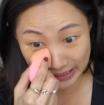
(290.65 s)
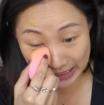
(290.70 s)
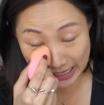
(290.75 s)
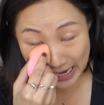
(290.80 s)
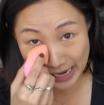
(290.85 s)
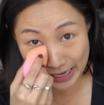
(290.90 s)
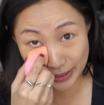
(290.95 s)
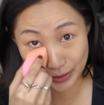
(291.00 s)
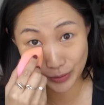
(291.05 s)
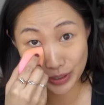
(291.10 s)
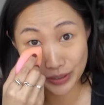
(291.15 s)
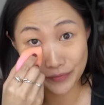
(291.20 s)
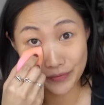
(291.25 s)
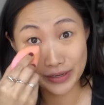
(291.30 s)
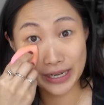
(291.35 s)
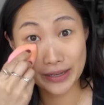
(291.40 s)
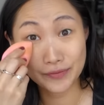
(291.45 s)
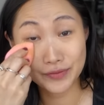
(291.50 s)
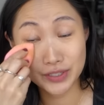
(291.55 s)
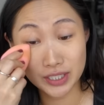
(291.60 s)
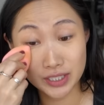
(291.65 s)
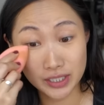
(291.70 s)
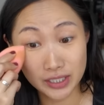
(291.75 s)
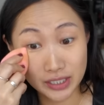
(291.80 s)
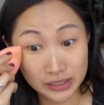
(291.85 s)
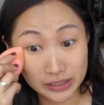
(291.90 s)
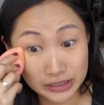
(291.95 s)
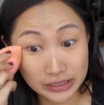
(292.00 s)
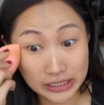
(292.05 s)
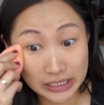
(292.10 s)
Like I don't even have
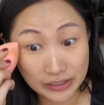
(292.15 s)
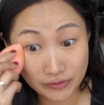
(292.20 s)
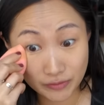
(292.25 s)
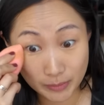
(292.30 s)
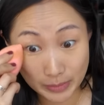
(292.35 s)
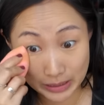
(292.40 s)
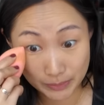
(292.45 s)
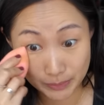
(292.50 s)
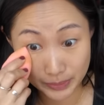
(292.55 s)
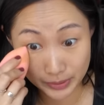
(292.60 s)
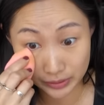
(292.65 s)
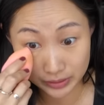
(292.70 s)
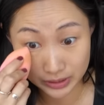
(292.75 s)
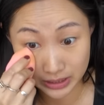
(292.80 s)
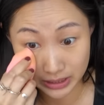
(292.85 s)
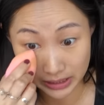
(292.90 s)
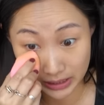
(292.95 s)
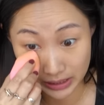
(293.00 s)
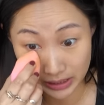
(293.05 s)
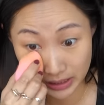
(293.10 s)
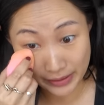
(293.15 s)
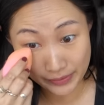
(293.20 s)
to leave my building.